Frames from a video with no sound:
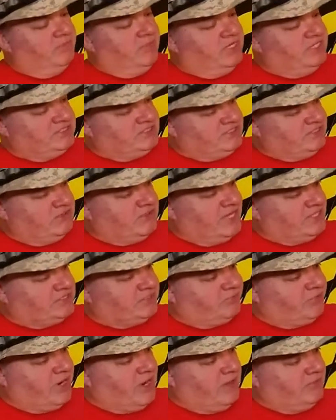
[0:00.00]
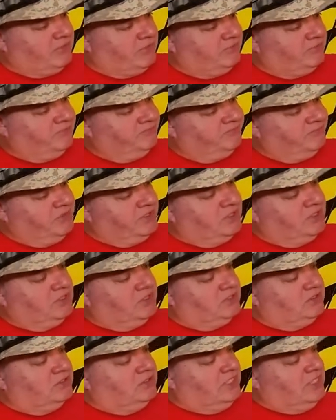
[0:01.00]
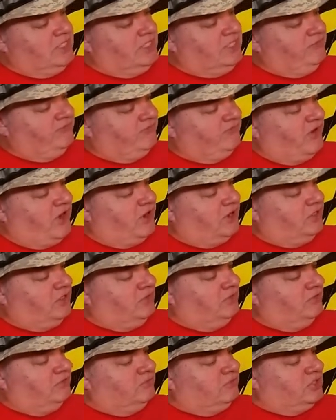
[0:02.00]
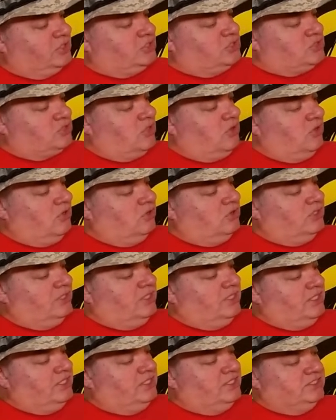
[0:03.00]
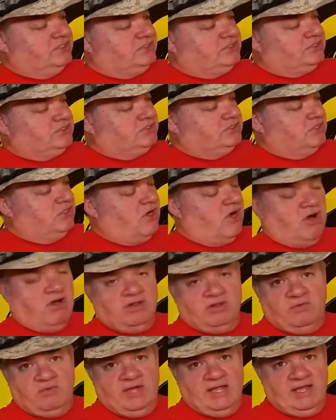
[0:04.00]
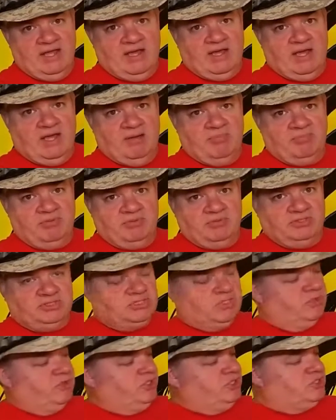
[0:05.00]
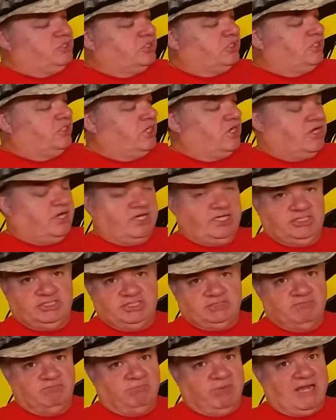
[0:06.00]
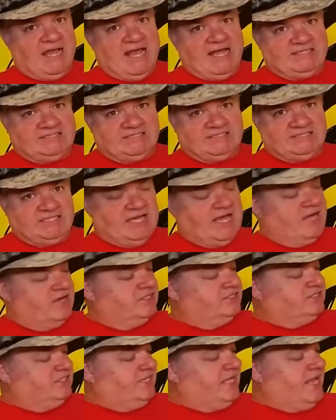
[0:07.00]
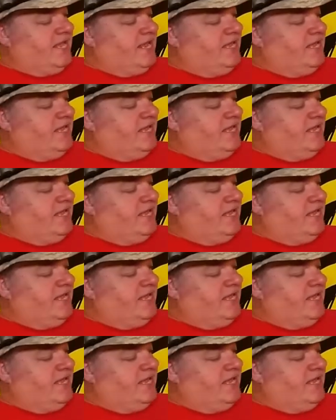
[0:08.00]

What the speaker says: but it still has a problem. The volume control is all the way up. So when you turn it on, it just blasts as loud as it